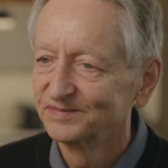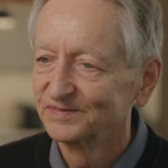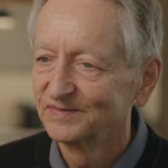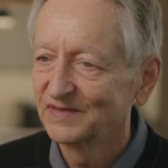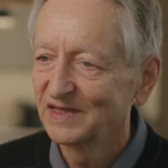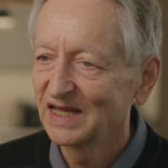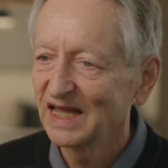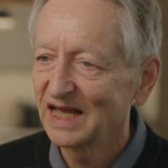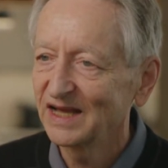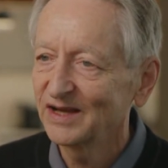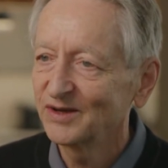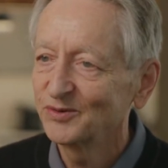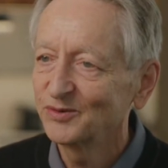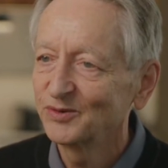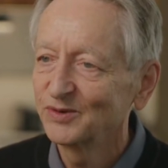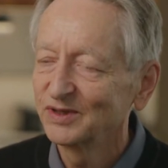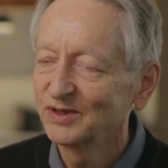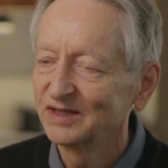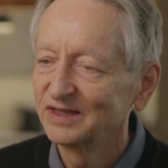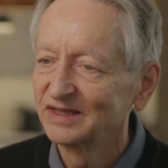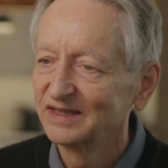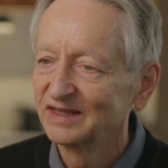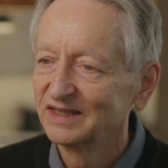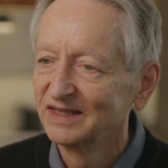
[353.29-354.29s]
Now,
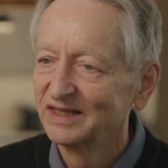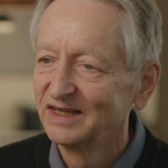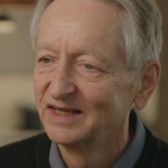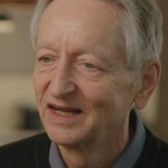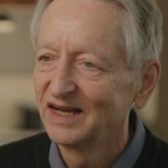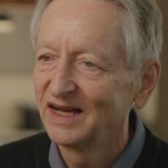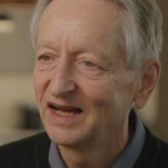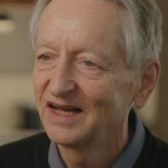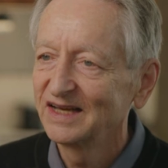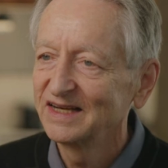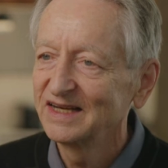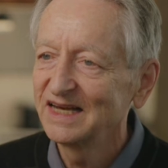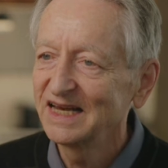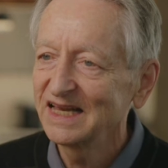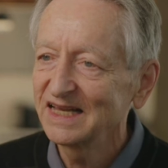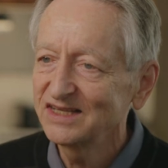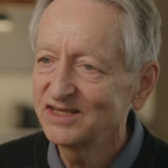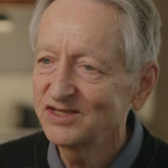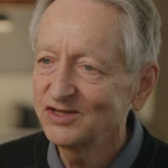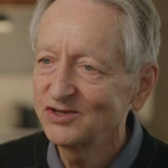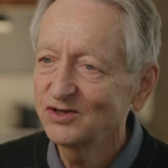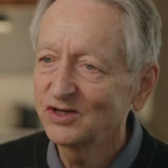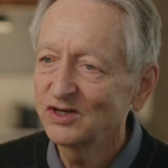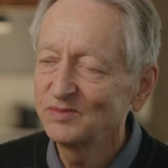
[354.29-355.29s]

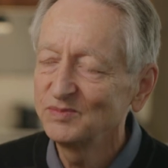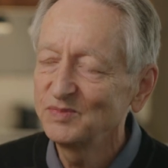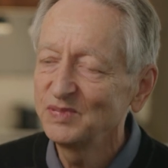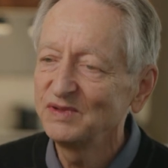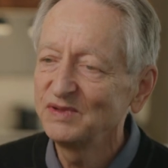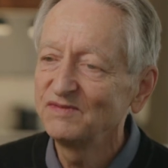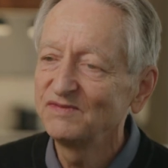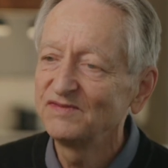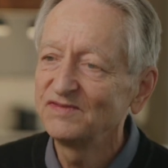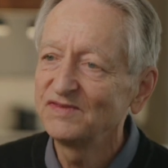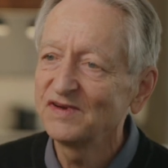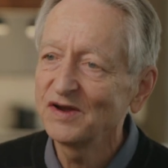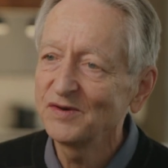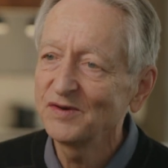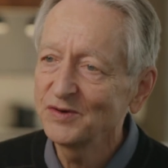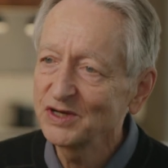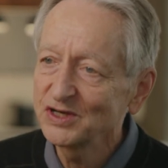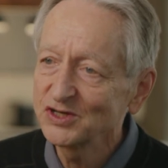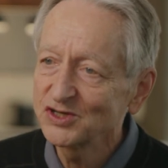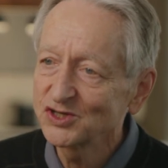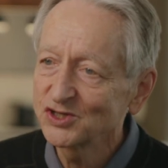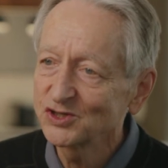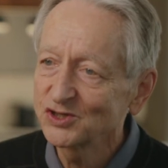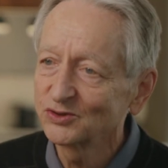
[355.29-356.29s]
unless you can be
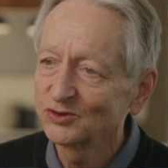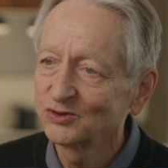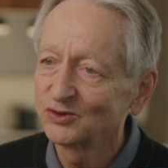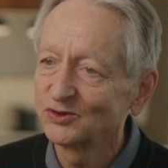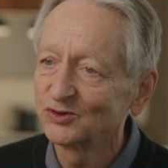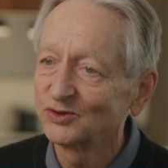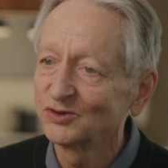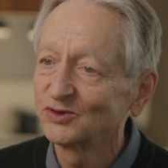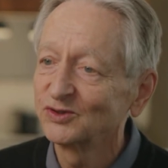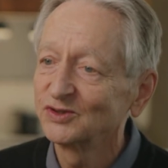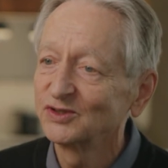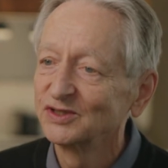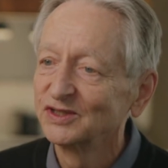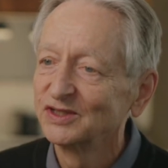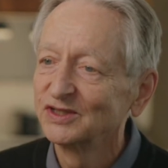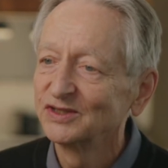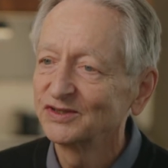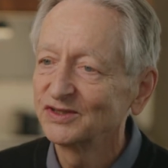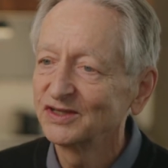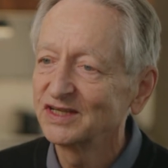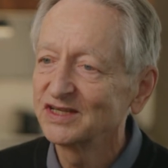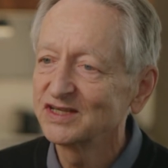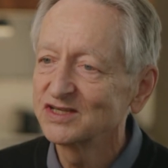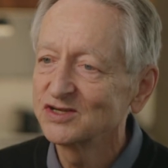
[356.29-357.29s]
very sure
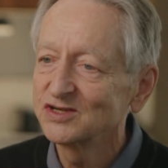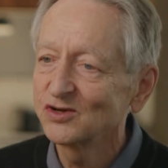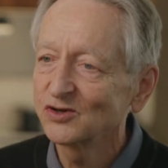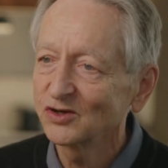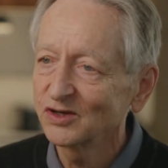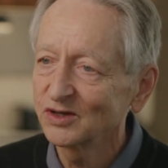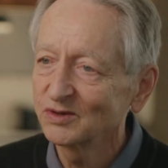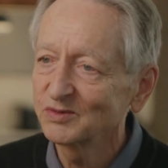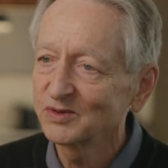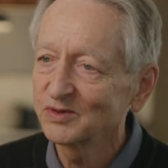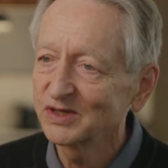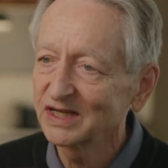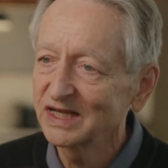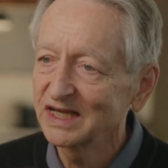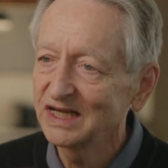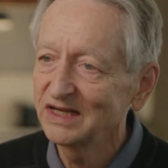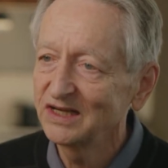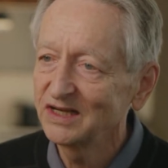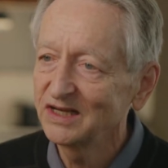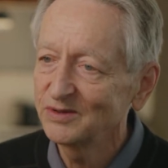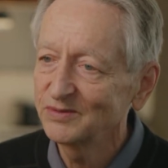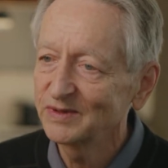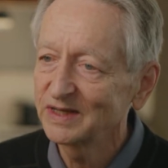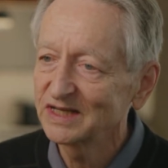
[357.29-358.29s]
that it's not going to want to
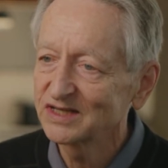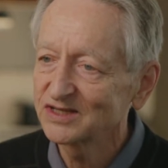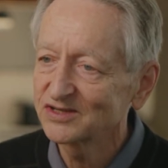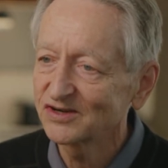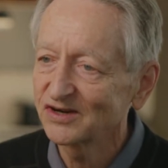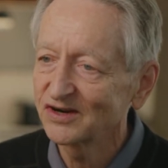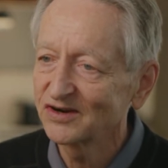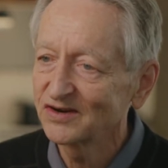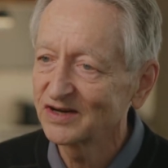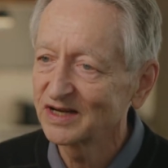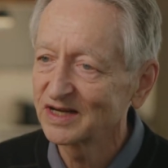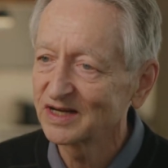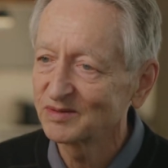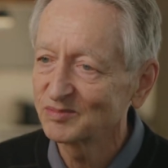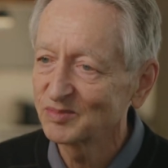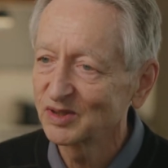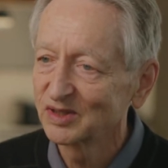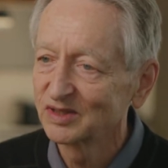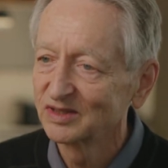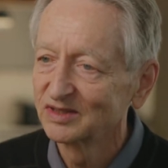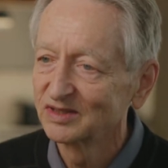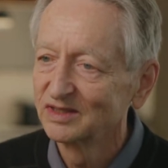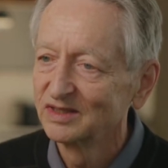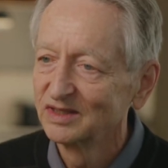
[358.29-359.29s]
kill you when it's grown up,
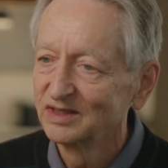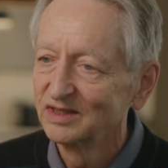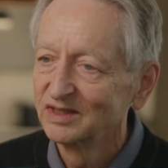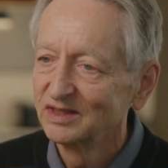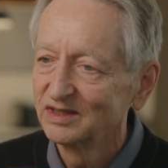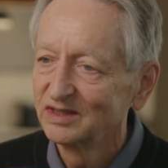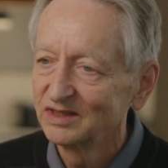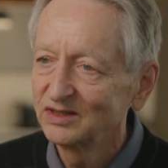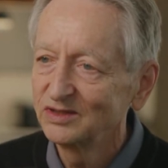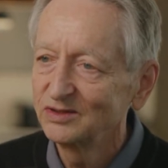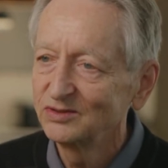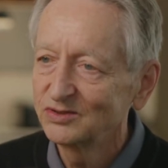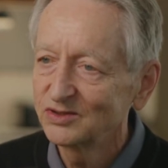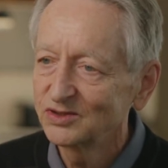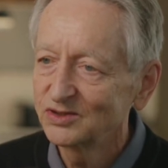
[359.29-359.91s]
you